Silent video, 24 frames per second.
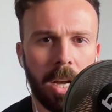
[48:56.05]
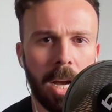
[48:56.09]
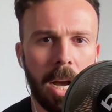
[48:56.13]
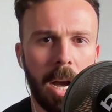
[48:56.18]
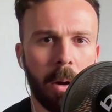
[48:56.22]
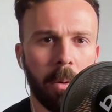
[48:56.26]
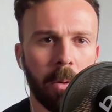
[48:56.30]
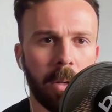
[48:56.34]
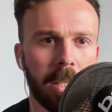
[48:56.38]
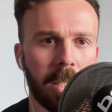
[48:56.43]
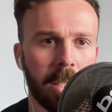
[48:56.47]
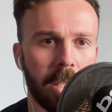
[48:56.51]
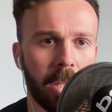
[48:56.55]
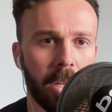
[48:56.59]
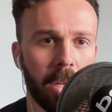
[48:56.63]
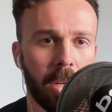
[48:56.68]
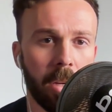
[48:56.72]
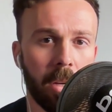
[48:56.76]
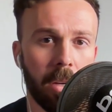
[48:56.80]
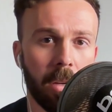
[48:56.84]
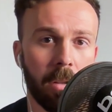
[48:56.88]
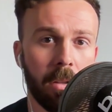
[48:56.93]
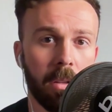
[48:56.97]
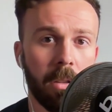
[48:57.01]
How did
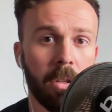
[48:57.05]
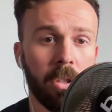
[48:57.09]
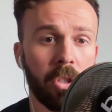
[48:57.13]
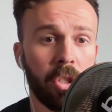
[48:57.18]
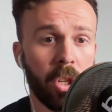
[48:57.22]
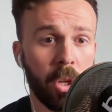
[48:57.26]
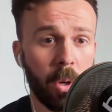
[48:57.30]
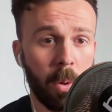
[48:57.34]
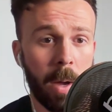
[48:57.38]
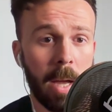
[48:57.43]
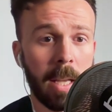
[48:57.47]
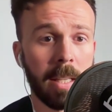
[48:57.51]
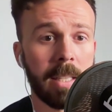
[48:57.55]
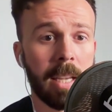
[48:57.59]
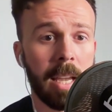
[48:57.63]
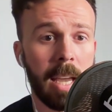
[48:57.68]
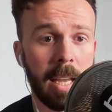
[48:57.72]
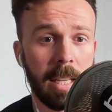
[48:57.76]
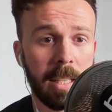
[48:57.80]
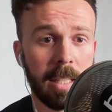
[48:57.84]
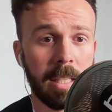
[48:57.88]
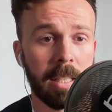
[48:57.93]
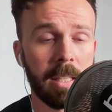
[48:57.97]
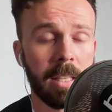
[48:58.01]
the two
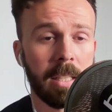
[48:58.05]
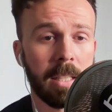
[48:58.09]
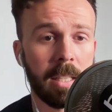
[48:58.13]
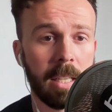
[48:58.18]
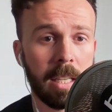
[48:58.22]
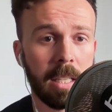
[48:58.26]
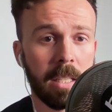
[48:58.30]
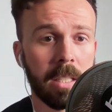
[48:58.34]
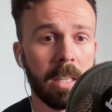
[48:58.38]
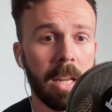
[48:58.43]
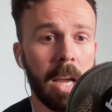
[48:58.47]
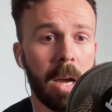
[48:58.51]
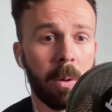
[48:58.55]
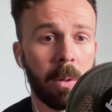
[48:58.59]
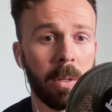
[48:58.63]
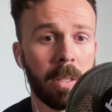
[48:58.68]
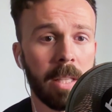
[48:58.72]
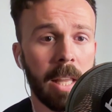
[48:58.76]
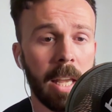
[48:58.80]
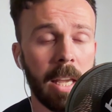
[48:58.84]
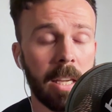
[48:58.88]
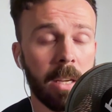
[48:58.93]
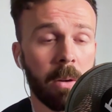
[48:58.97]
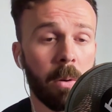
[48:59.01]
head-to-heads in the season, how did
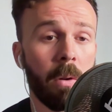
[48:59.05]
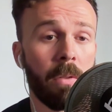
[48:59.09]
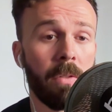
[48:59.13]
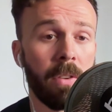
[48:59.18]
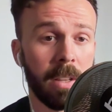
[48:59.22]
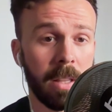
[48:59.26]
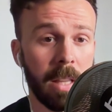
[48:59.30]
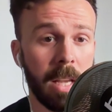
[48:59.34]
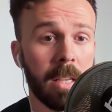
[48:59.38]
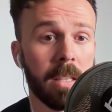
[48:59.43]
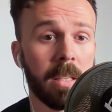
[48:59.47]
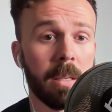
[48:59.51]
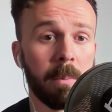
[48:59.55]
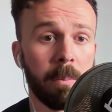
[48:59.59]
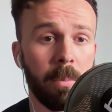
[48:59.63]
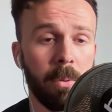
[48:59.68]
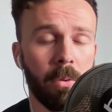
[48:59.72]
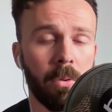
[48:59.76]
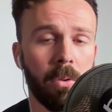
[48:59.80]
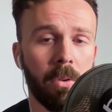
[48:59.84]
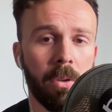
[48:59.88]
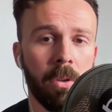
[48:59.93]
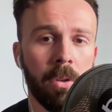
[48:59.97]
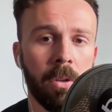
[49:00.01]
they go? I think that's
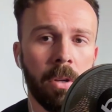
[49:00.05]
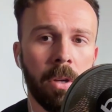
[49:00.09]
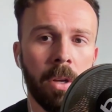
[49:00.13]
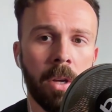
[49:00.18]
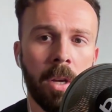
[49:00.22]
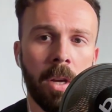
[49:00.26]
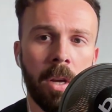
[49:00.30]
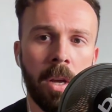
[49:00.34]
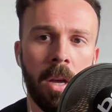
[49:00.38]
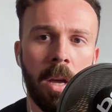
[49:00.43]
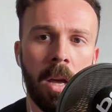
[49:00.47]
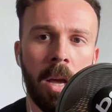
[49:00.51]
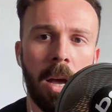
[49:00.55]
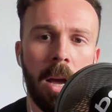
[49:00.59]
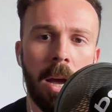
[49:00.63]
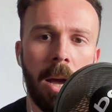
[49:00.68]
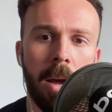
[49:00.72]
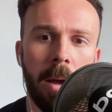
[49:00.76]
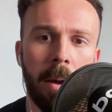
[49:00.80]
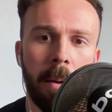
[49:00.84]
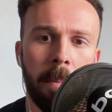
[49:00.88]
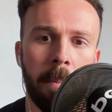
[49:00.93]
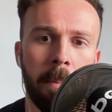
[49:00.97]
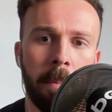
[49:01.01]
important.
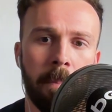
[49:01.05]
Yeah.